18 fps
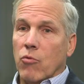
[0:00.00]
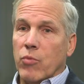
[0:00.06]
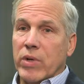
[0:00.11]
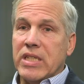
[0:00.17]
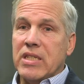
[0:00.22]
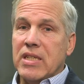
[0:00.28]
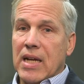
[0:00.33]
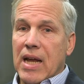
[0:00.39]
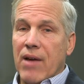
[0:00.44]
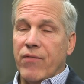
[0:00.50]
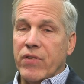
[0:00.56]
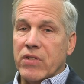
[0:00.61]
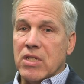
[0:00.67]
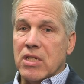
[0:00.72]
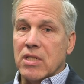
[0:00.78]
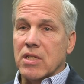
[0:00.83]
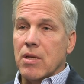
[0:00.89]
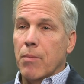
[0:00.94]
A recent
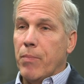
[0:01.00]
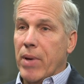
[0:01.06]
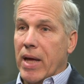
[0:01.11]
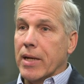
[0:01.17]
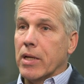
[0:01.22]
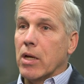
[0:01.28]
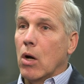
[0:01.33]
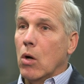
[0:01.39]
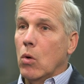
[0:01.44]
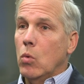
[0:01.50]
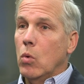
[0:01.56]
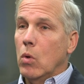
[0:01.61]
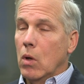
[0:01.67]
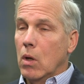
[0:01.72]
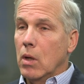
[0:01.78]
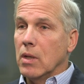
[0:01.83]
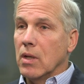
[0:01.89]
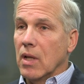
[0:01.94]
emphasis of Bedco
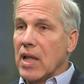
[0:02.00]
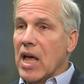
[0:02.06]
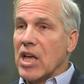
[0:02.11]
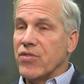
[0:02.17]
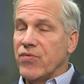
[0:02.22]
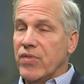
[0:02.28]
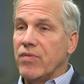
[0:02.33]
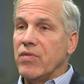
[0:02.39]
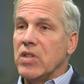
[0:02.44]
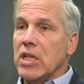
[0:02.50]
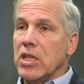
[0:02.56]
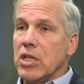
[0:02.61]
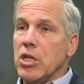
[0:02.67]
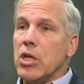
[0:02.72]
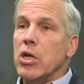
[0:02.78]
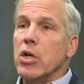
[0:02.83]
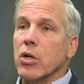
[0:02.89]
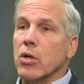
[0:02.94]
in the last
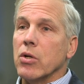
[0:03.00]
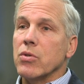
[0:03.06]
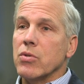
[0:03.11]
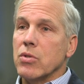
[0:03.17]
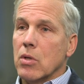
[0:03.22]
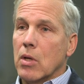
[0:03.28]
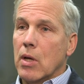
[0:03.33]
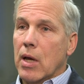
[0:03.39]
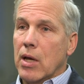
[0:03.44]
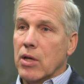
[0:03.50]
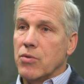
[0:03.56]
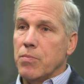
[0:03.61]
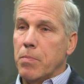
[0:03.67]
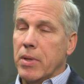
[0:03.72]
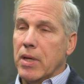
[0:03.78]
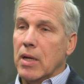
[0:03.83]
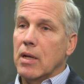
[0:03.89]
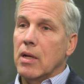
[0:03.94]
fifteen years has
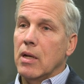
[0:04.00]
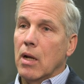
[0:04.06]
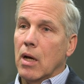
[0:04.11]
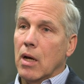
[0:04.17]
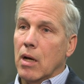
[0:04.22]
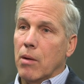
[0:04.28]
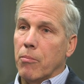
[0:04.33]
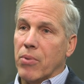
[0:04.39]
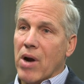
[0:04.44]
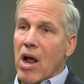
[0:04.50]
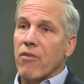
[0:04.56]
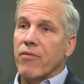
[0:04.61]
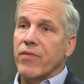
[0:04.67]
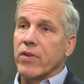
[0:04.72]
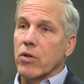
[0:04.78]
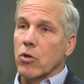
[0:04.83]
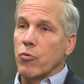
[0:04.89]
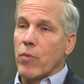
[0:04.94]
been uh,
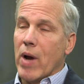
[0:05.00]
brownfield